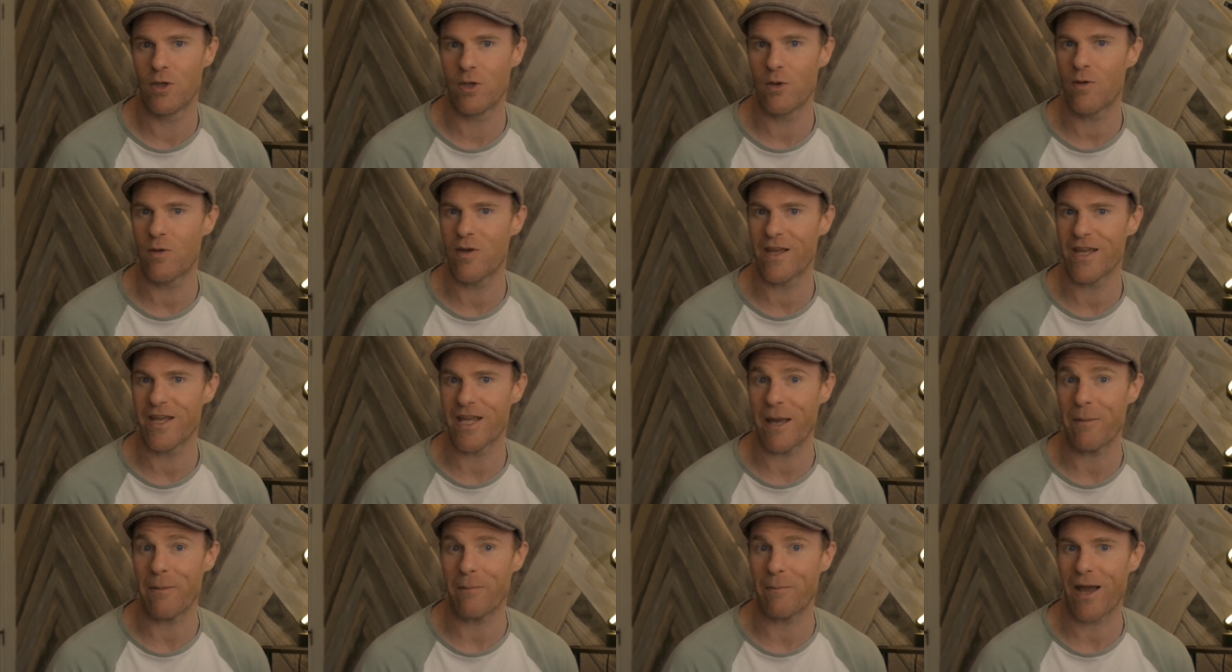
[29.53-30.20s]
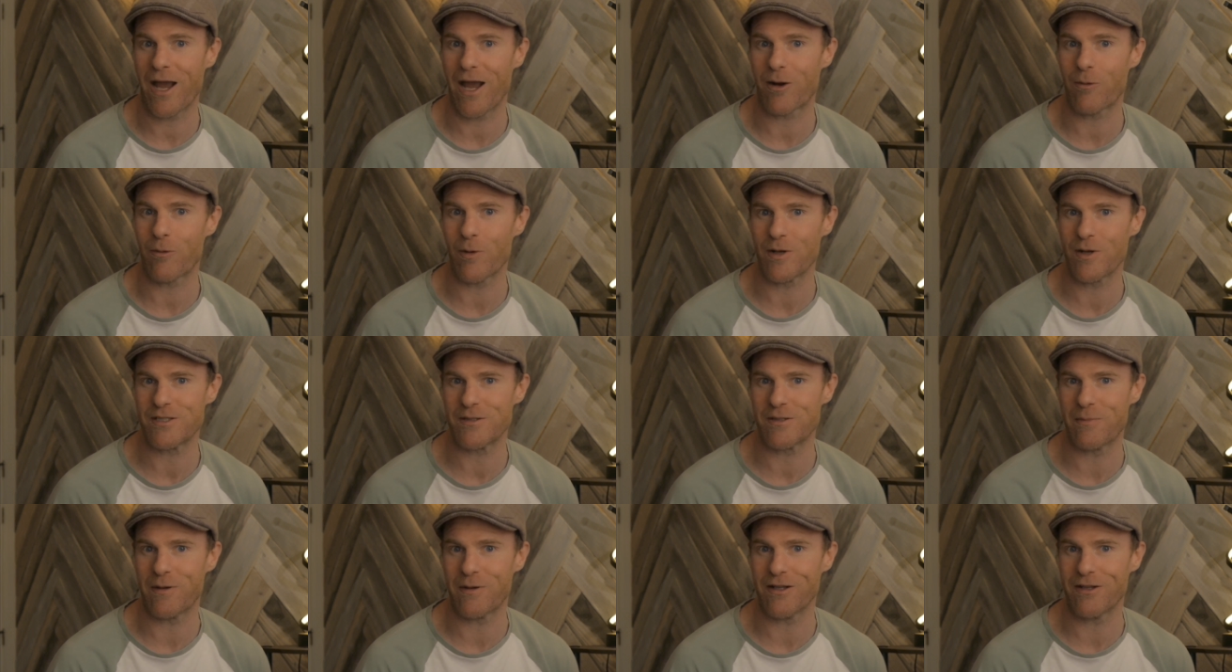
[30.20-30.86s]
You can get back
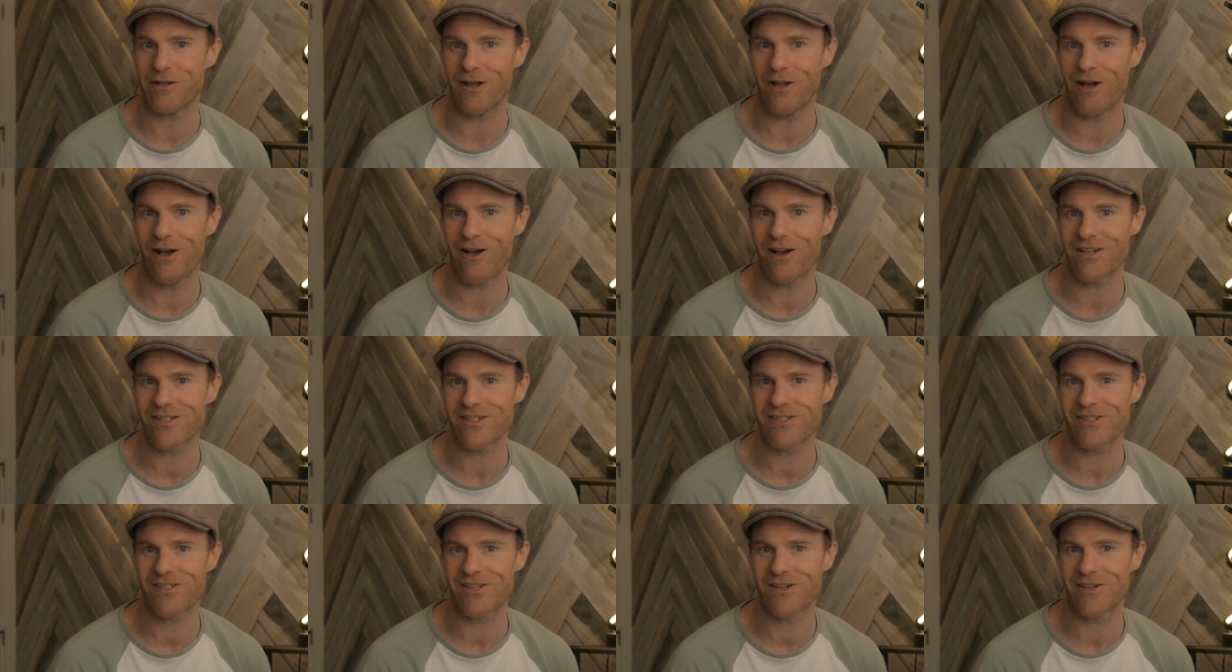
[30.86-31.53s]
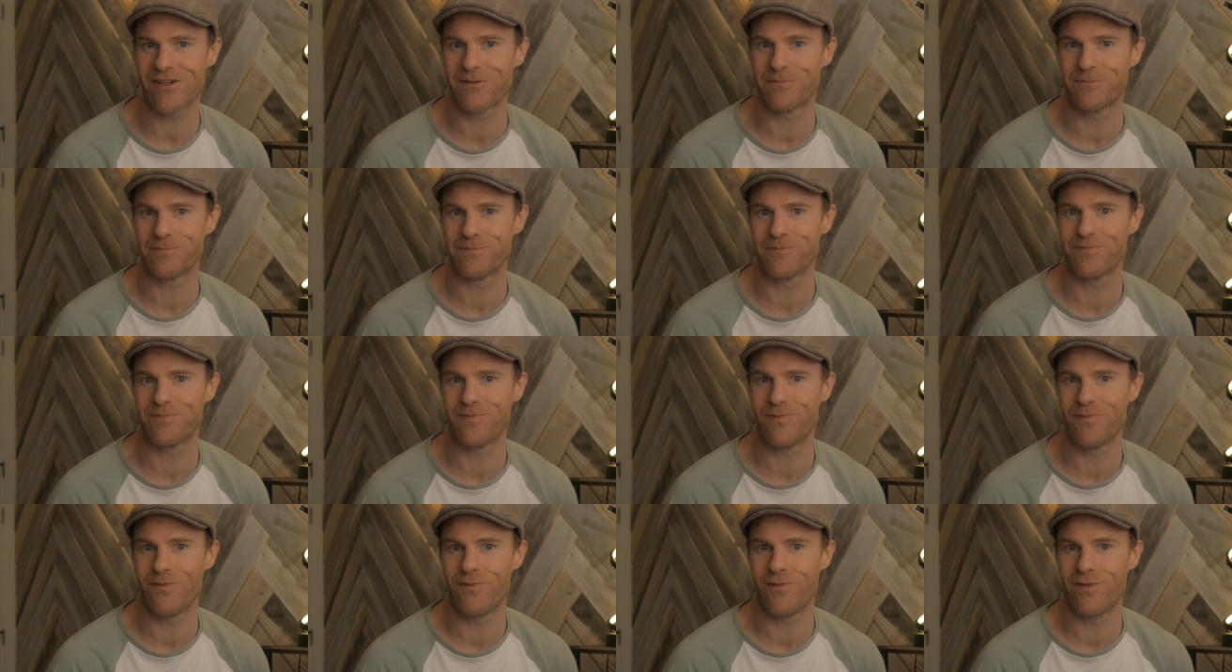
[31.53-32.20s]
what's been lost.
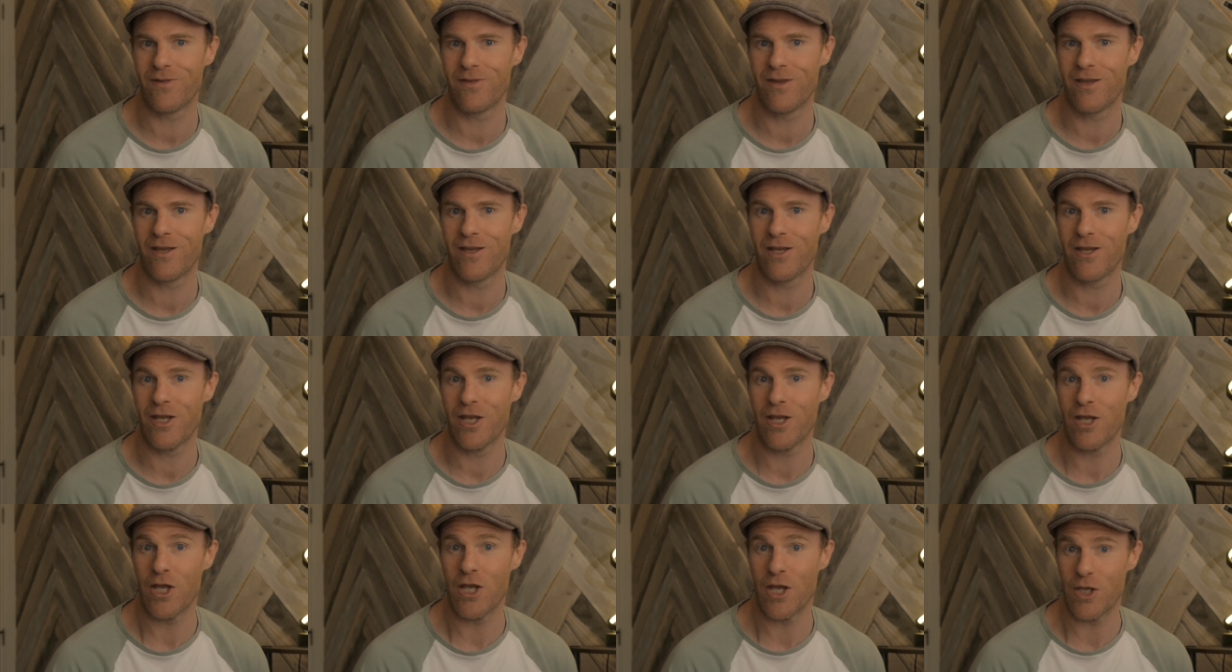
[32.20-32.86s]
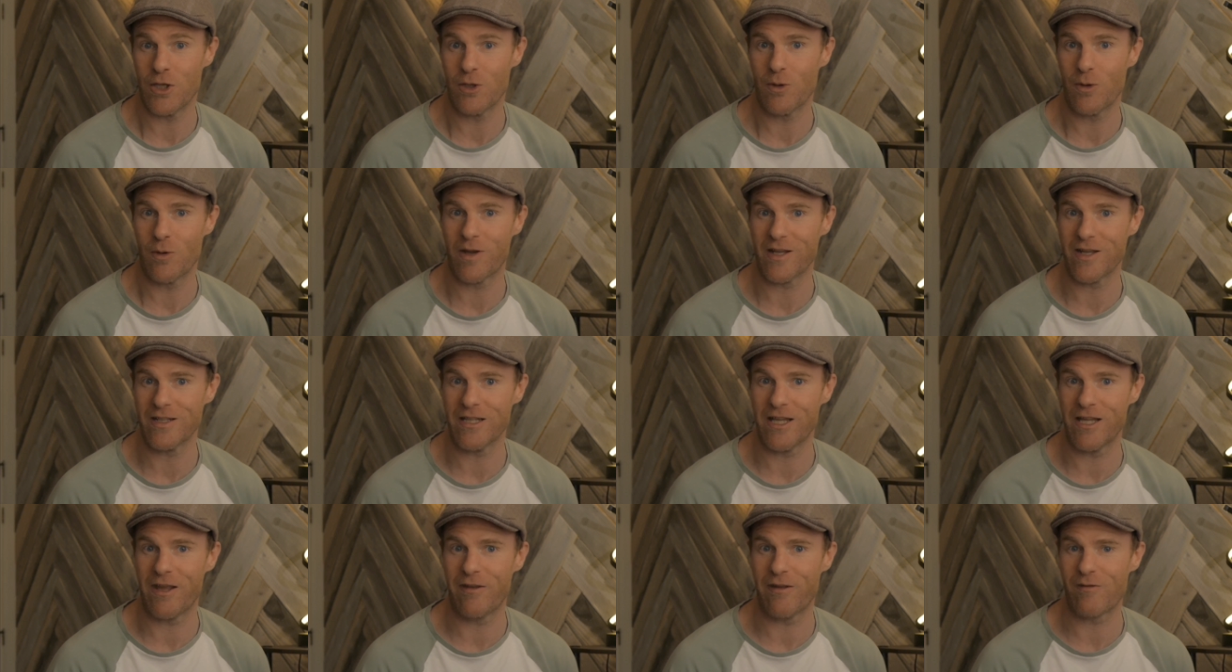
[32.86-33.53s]
You
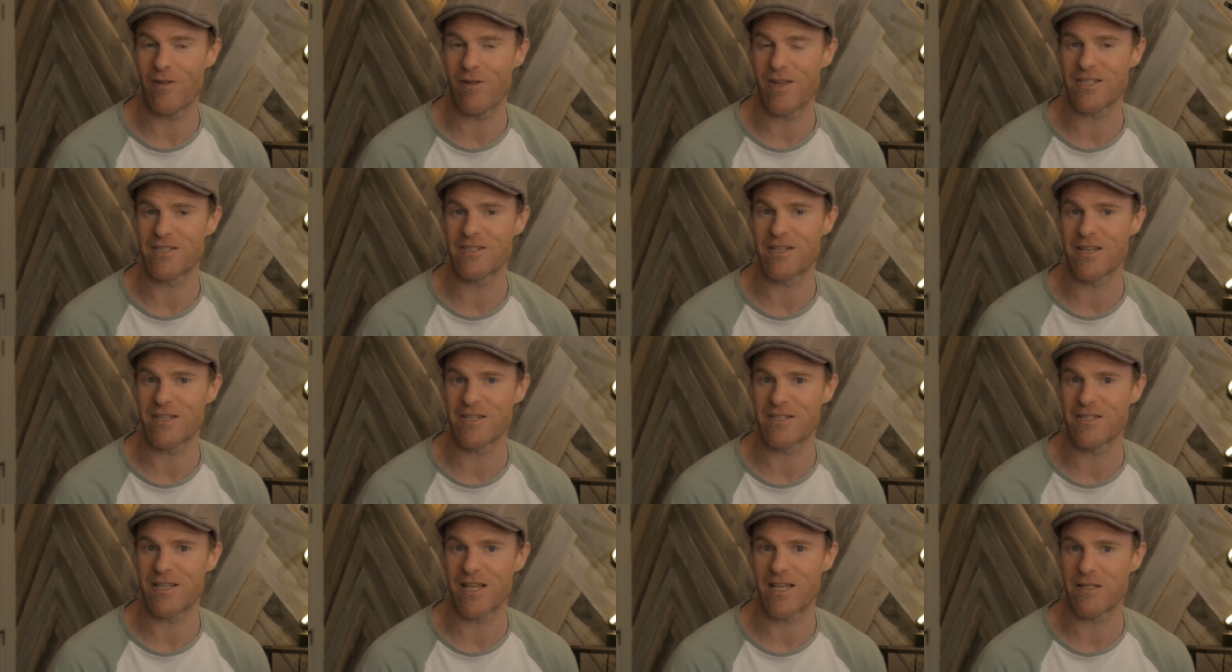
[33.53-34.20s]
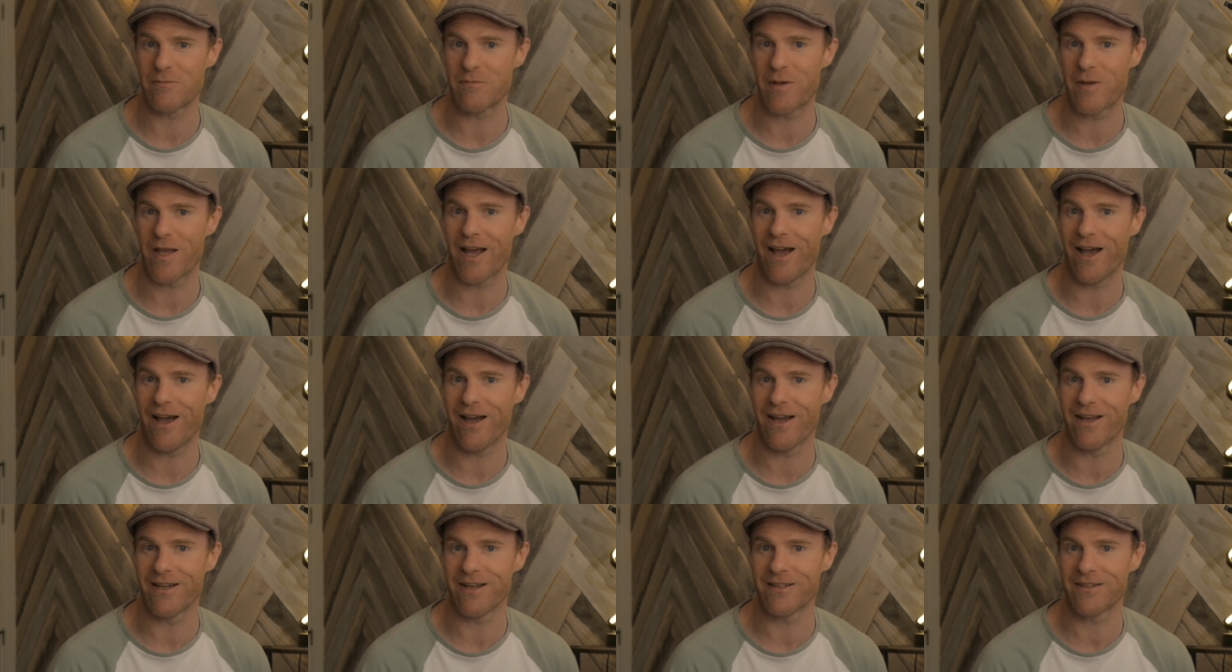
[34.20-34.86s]
can leave this disease
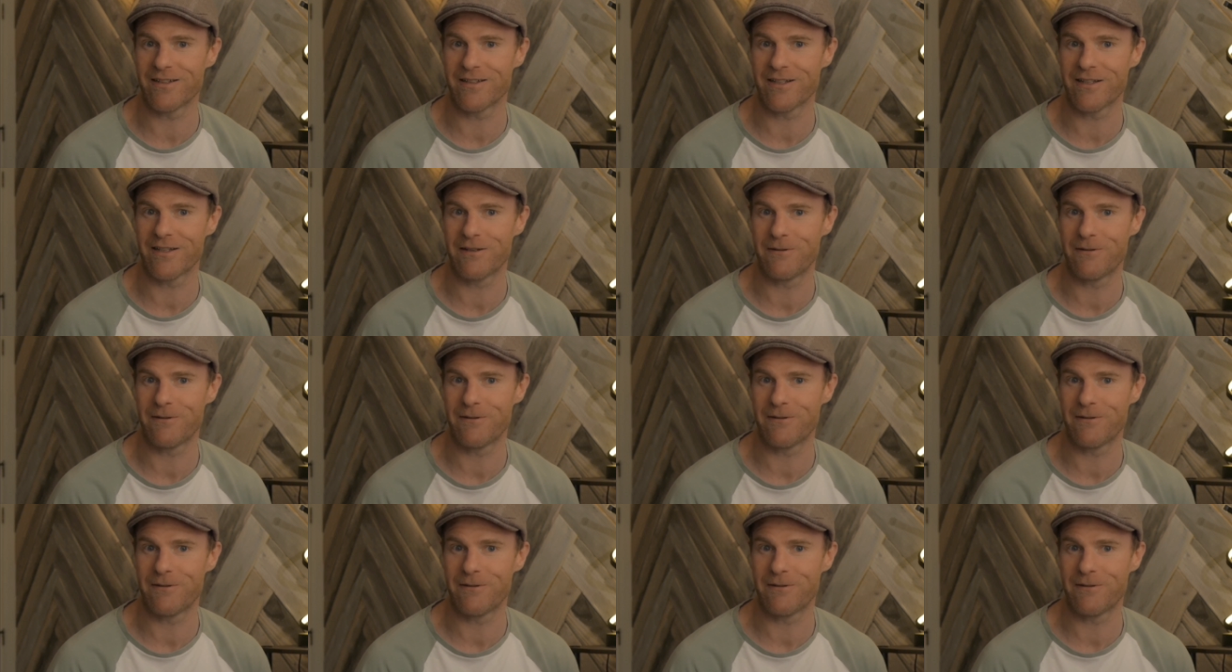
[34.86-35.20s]
behind.